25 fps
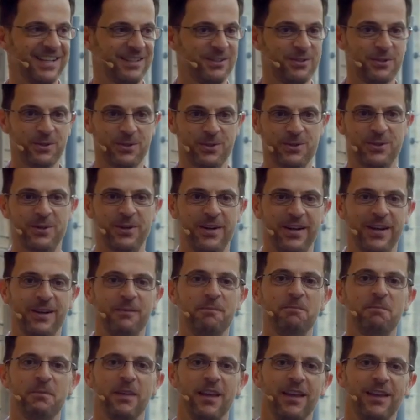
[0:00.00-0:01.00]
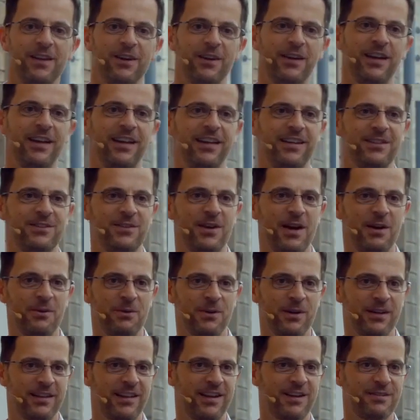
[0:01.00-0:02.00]
True story. Okay, so I
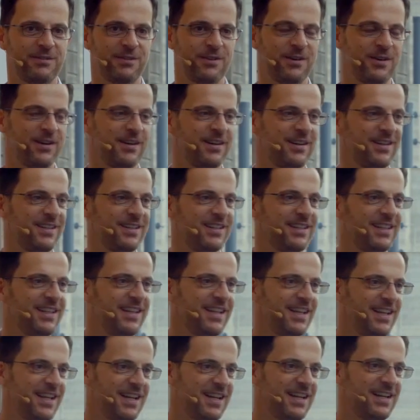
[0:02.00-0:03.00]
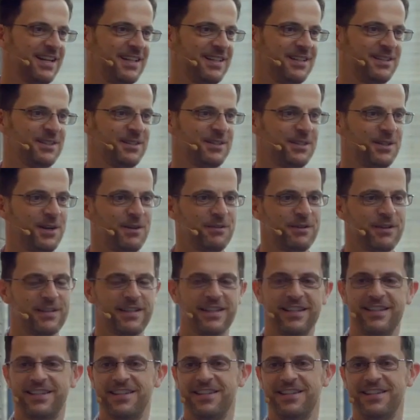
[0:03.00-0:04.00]
worked there for over
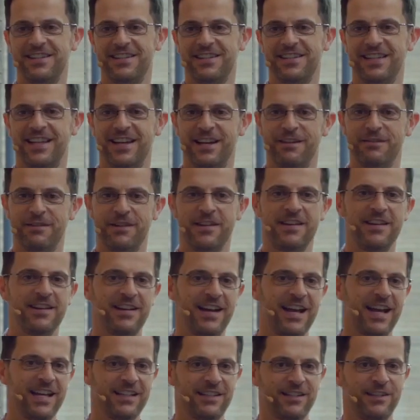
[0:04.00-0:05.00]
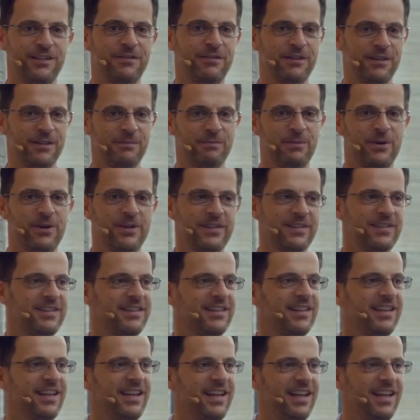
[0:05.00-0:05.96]
6 years, and every year I had a different boss.